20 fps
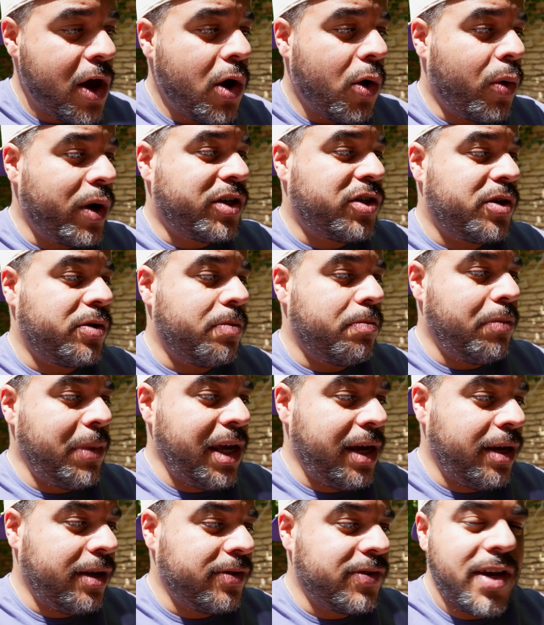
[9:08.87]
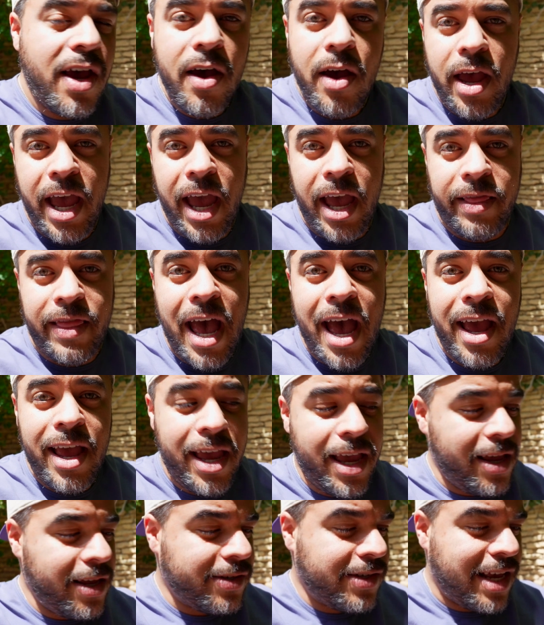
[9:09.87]
which means that
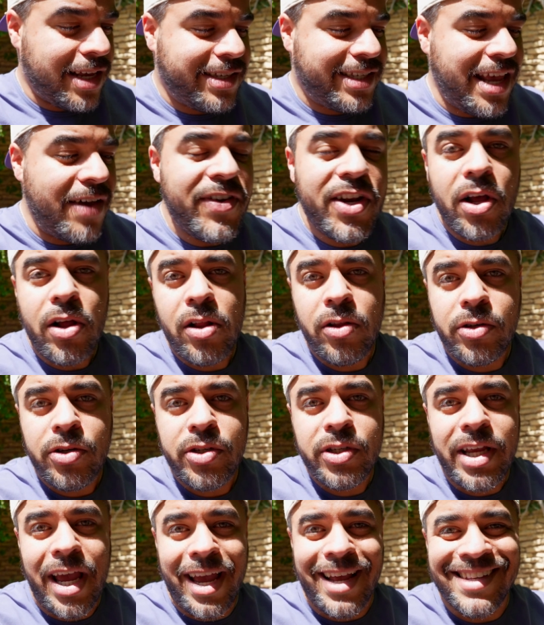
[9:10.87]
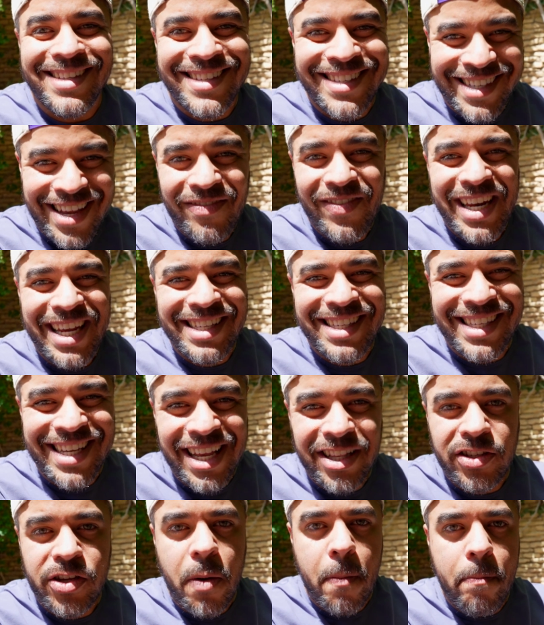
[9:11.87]
is
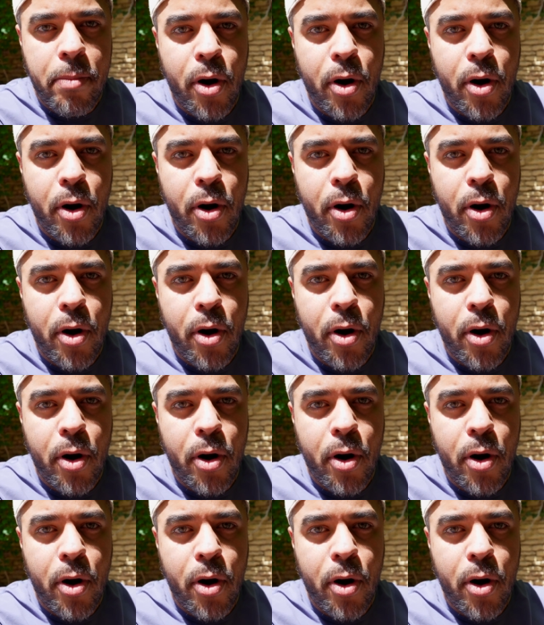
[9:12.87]
$7.70